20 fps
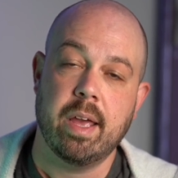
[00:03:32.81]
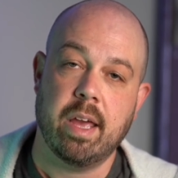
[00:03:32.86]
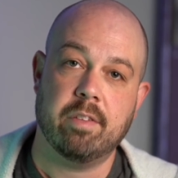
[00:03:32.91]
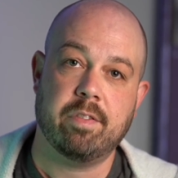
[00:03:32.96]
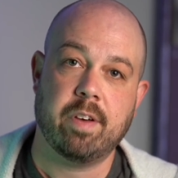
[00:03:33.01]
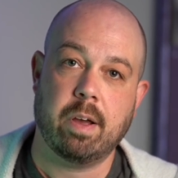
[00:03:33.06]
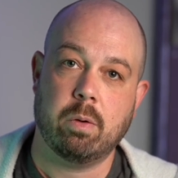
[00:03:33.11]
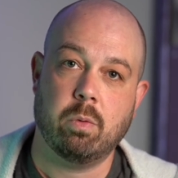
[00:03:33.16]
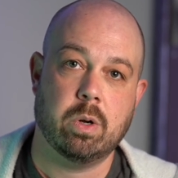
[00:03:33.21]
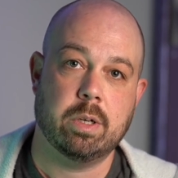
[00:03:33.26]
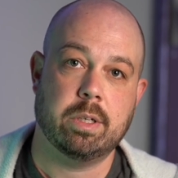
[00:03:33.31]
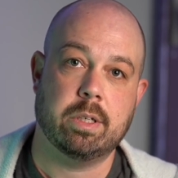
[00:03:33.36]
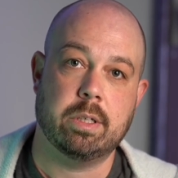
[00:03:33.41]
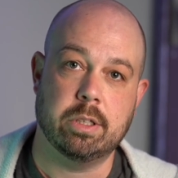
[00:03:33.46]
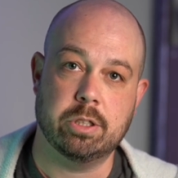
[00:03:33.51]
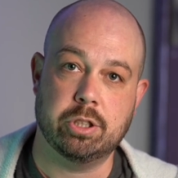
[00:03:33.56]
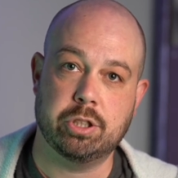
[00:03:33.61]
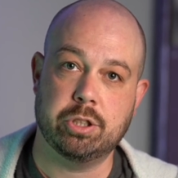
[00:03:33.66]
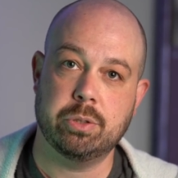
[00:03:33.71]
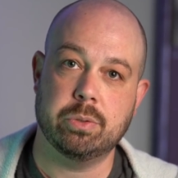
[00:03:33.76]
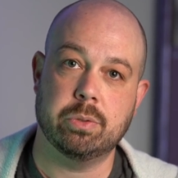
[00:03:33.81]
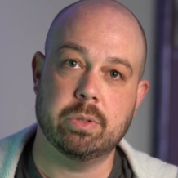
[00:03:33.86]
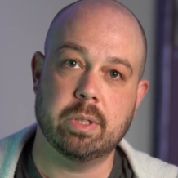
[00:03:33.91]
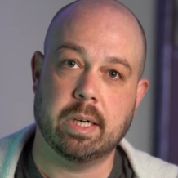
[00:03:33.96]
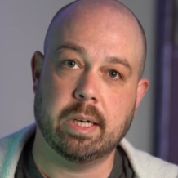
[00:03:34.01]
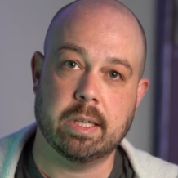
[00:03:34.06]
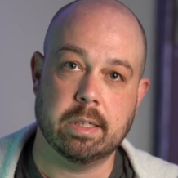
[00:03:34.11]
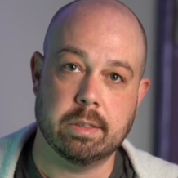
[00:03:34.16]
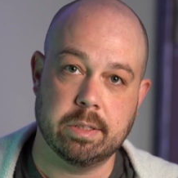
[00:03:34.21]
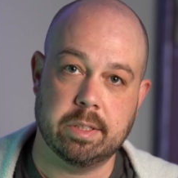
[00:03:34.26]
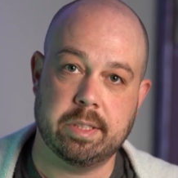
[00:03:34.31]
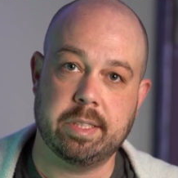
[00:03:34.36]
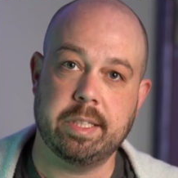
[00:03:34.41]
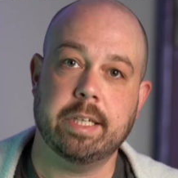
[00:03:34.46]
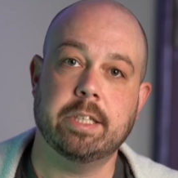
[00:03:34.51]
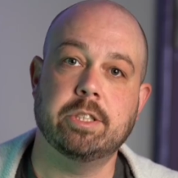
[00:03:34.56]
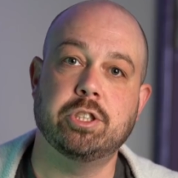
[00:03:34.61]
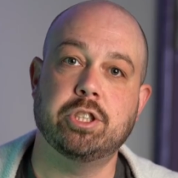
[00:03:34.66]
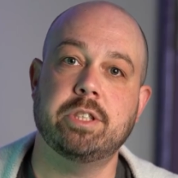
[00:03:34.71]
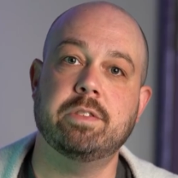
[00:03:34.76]
If I want to shoot uh,
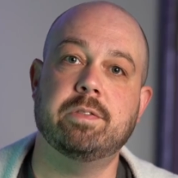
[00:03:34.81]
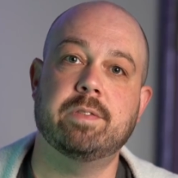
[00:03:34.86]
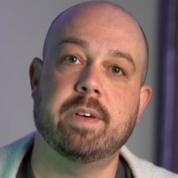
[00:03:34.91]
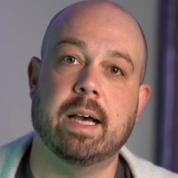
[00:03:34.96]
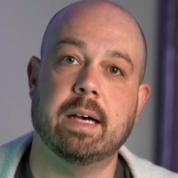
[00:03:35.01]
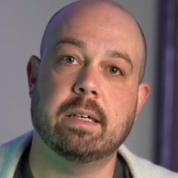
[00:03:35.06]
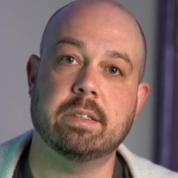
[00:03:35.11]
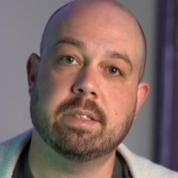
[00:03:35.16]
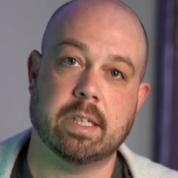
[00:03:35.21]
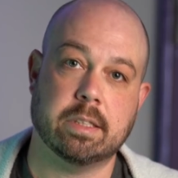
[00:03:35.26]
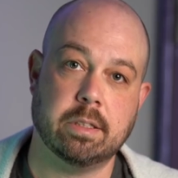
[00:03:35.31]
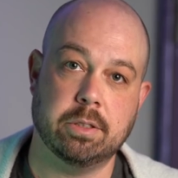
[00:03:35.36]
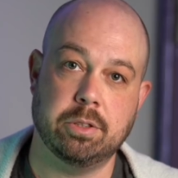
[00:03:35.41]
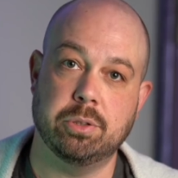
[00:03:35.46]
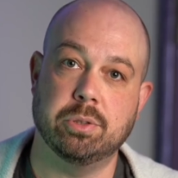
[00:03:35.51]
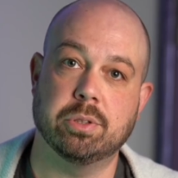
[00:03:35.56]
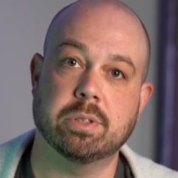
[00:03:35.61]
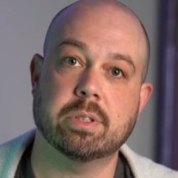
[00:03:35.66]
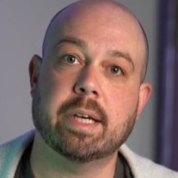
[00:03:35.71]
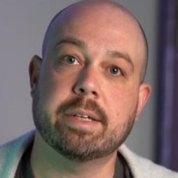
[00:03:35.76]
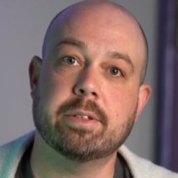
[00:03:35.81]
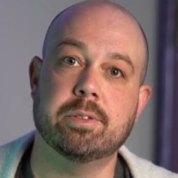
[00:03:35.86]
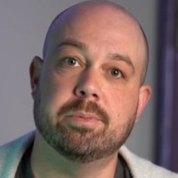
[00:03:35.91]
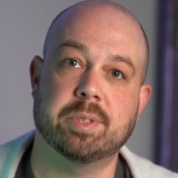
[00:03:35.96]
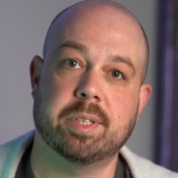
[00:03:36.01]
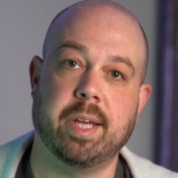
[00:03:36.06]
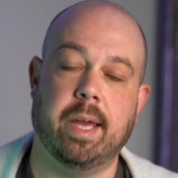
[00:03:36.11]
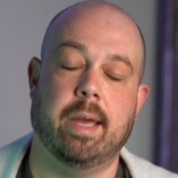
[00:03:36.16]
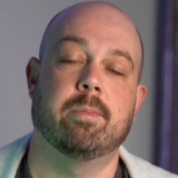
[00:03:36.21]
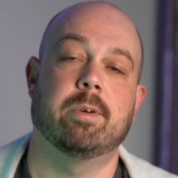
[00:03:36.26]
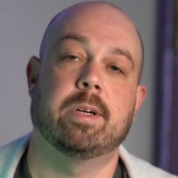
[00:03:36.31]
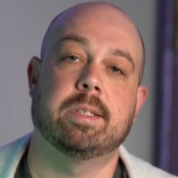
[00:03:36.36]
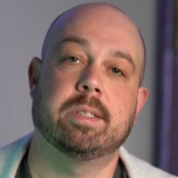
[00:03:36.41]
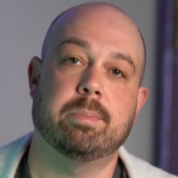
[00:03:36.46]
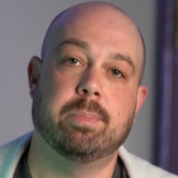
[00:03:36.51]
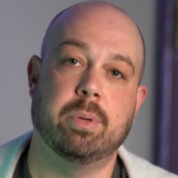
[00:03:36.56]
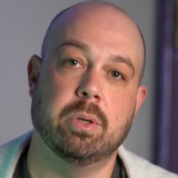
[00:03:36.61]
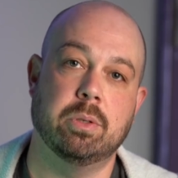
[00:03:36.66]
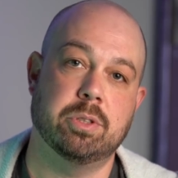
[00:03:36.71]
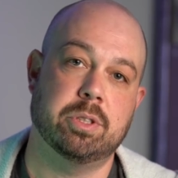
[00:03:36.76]
D N G files, I'll use Lightroom's camera as
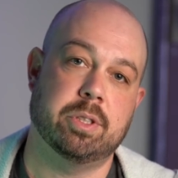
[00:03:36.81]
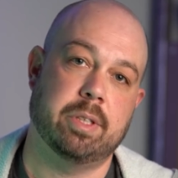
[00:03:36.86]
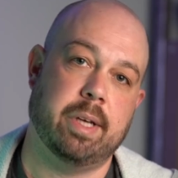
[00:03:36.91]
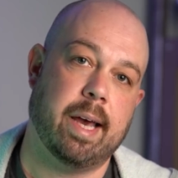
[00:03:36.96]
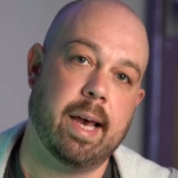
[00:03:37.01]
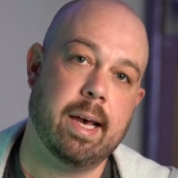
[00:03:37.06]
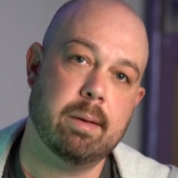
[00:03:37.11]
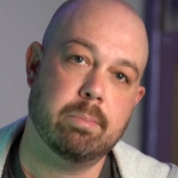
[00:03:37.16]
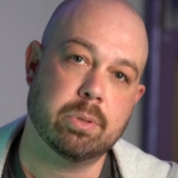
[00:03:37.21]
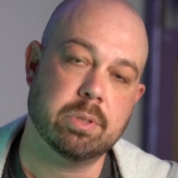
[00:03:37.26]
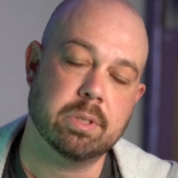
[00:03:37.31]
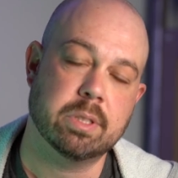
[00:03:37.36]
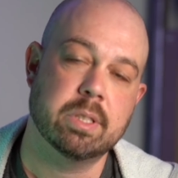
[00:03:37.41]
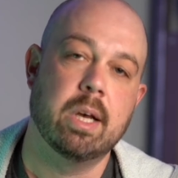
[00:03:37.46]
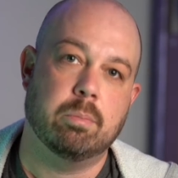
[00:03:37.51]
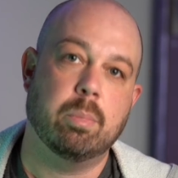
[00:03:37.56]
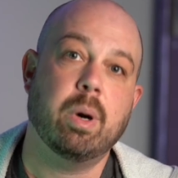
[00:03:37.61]
opposed to Apple's.